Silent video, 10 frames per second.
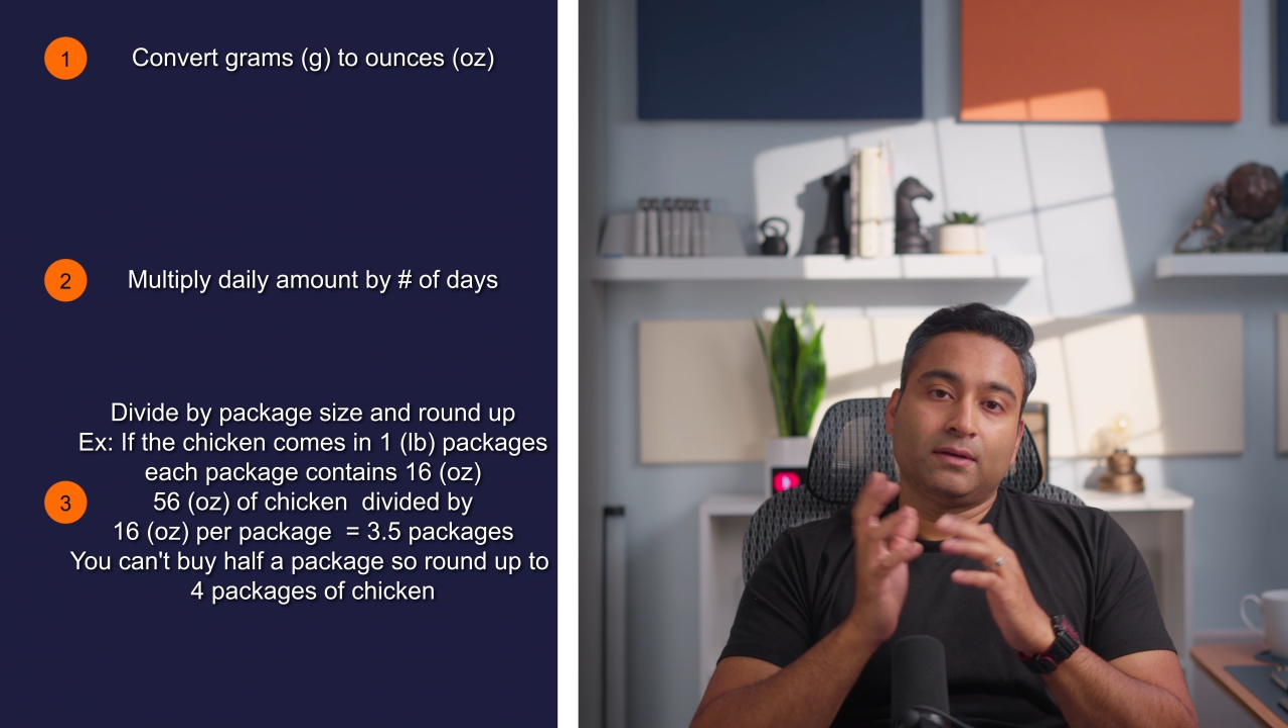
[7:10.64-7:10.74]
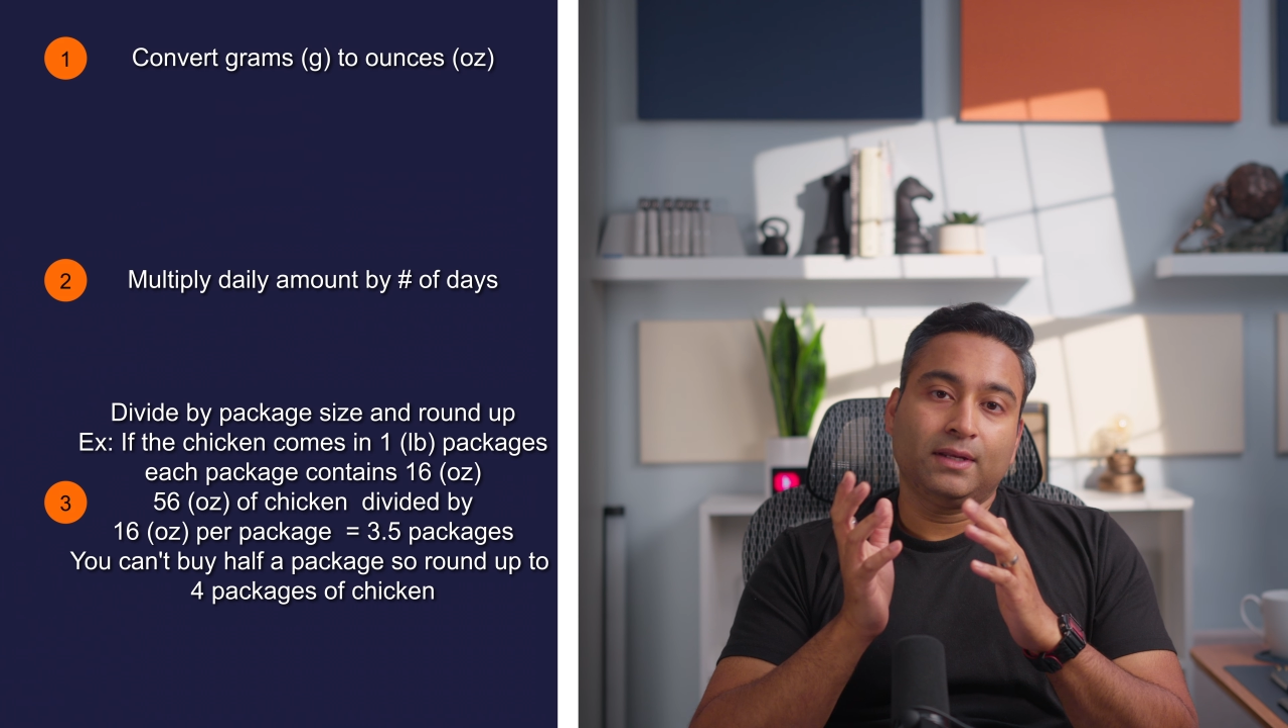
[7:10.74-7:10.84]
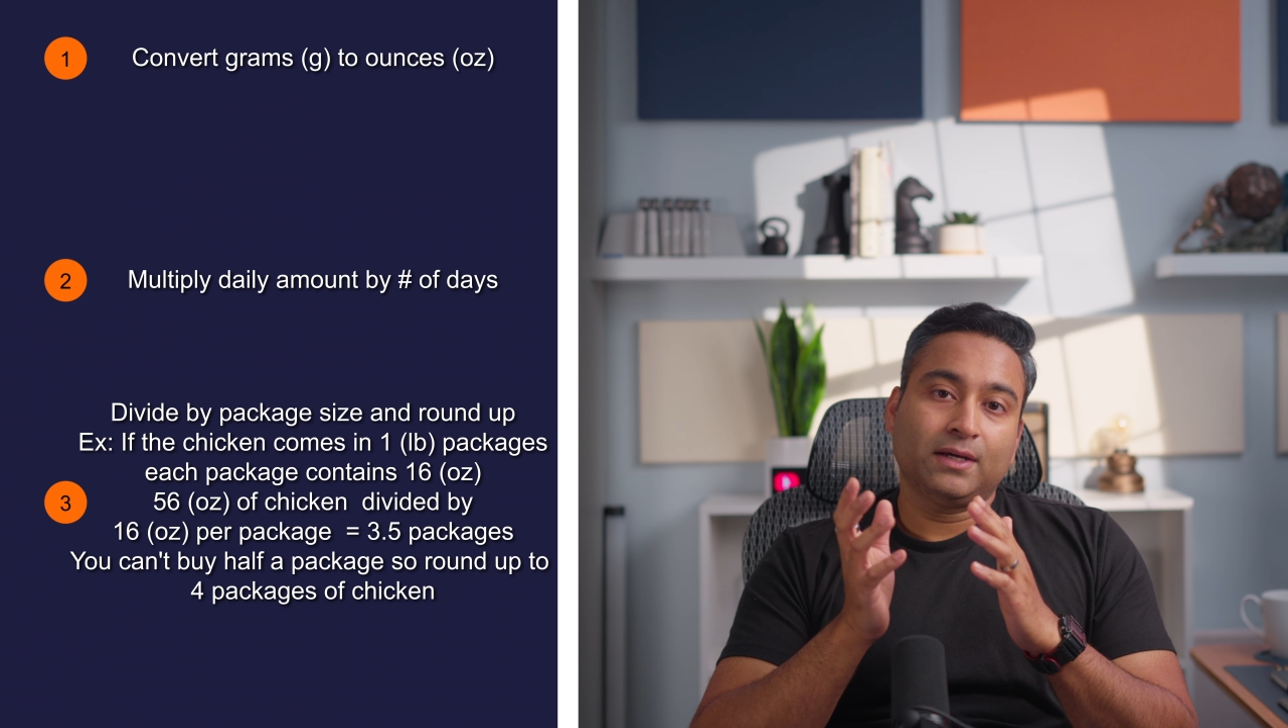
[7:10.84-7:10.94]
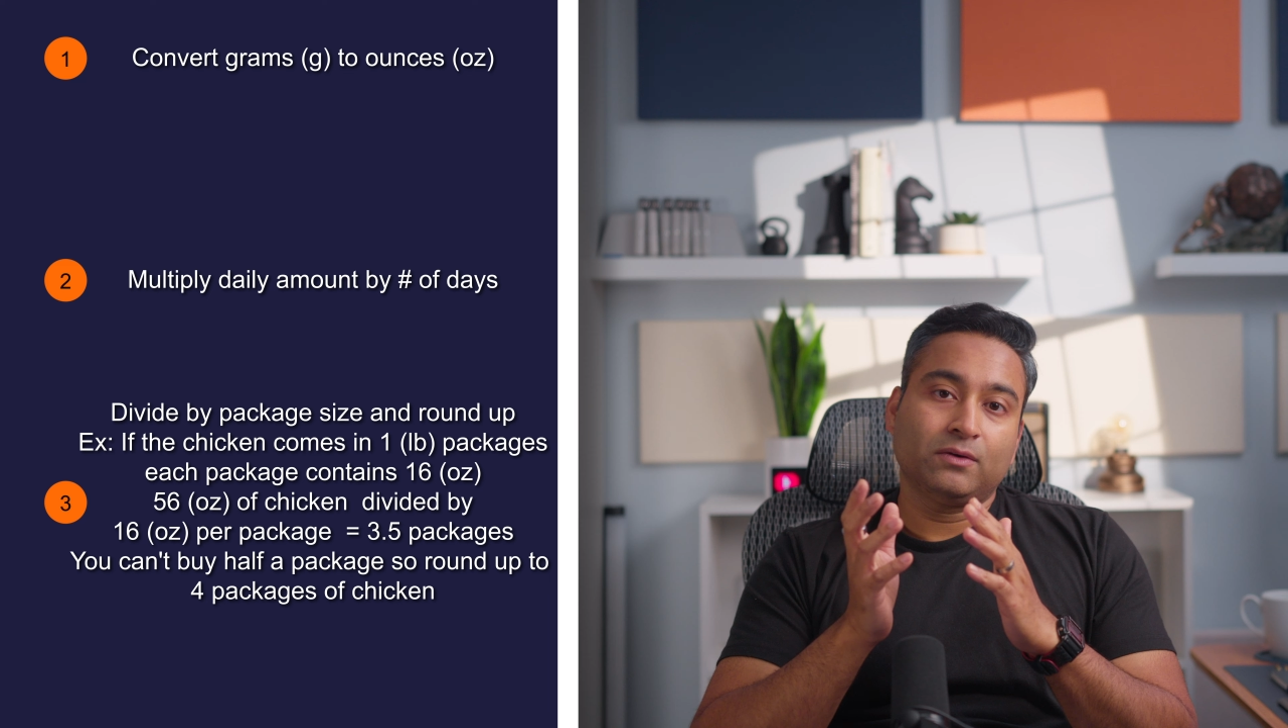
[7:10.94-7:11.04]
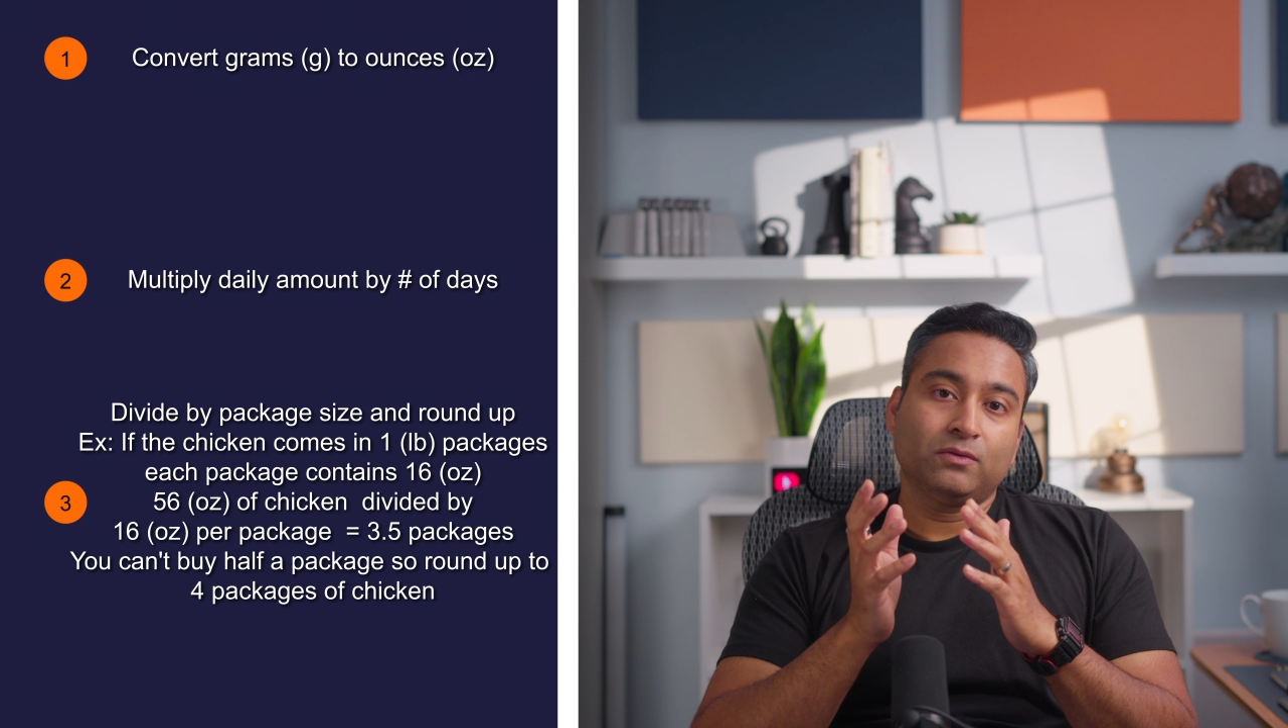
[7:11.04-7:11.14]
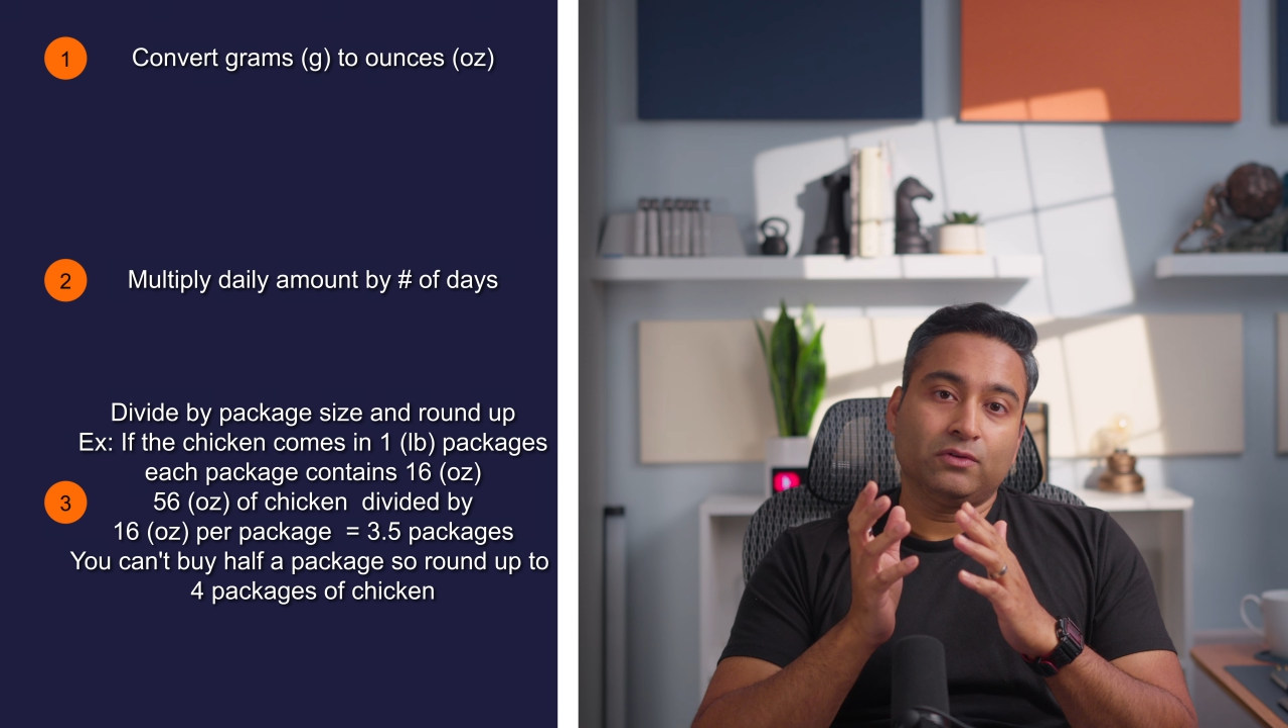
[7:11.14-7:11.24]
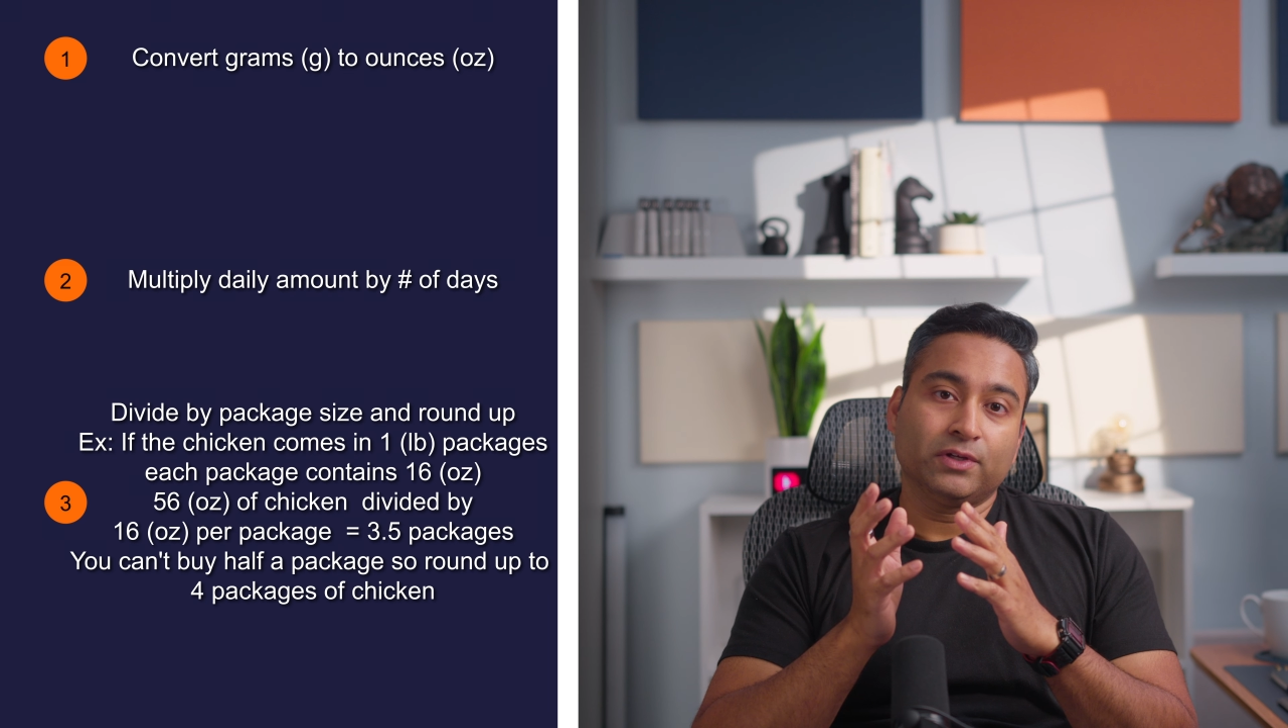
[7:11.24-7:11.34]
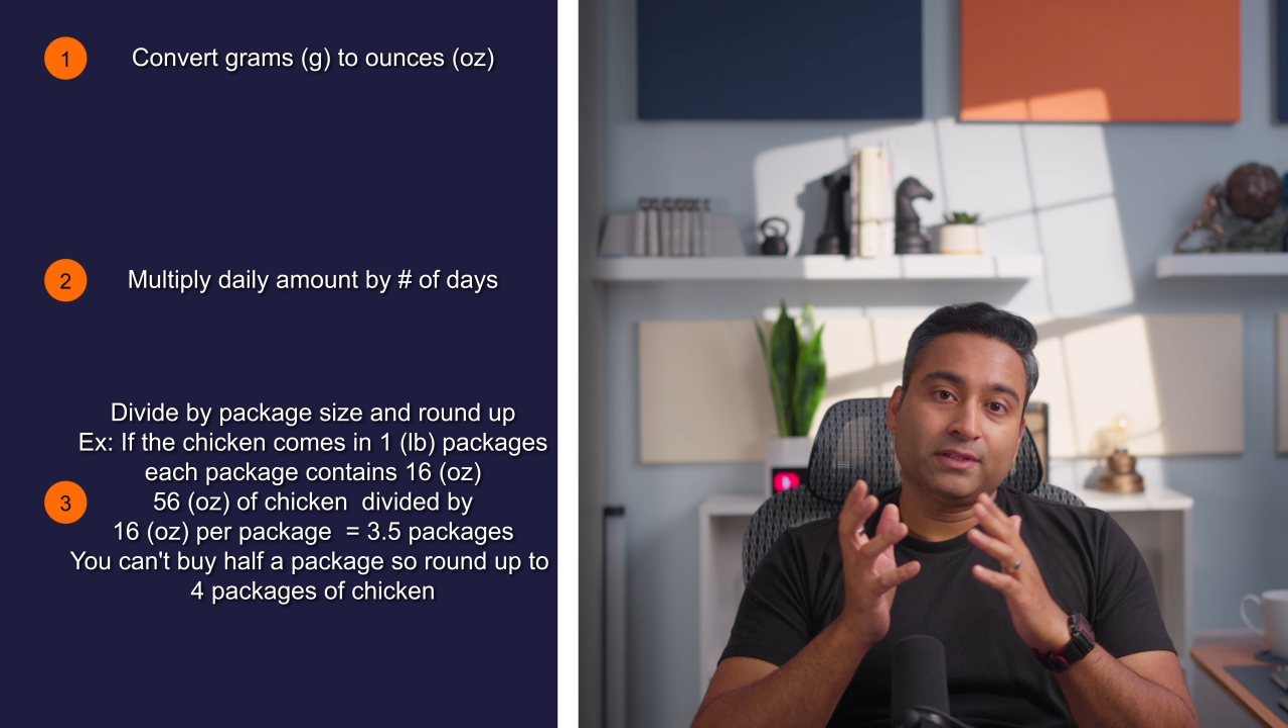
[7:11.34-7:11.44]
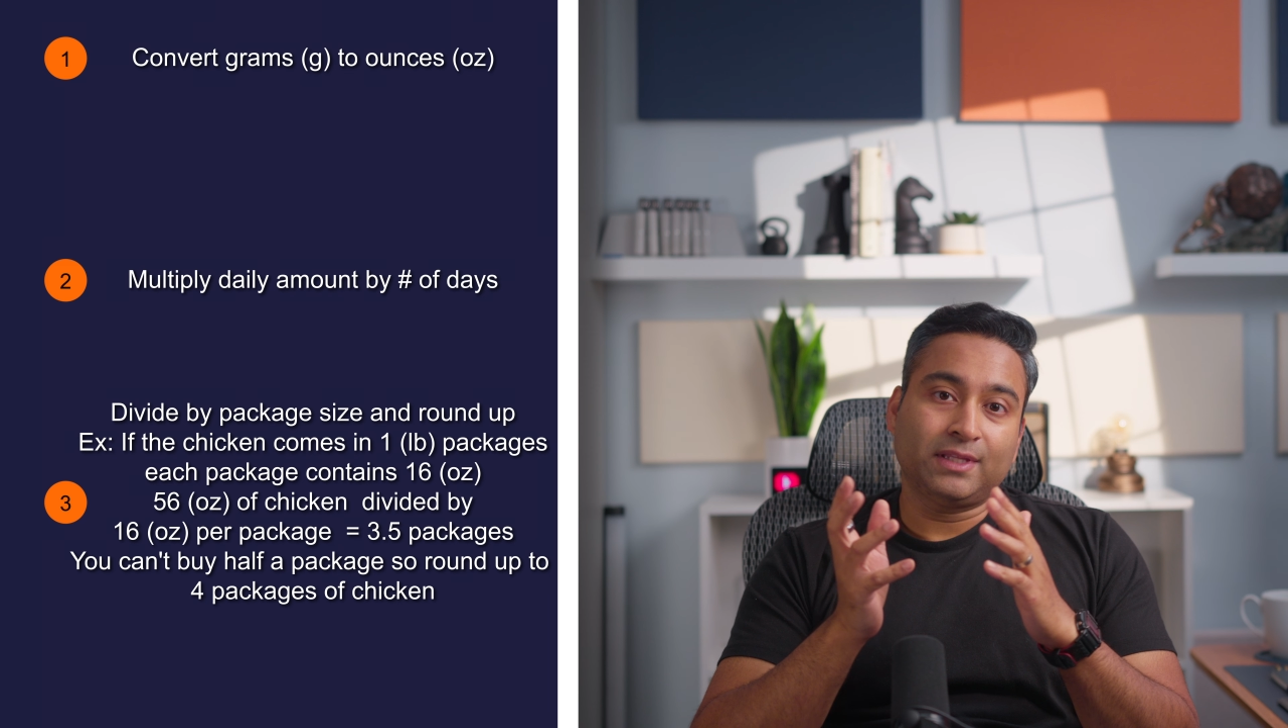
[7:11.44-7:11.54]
Now, look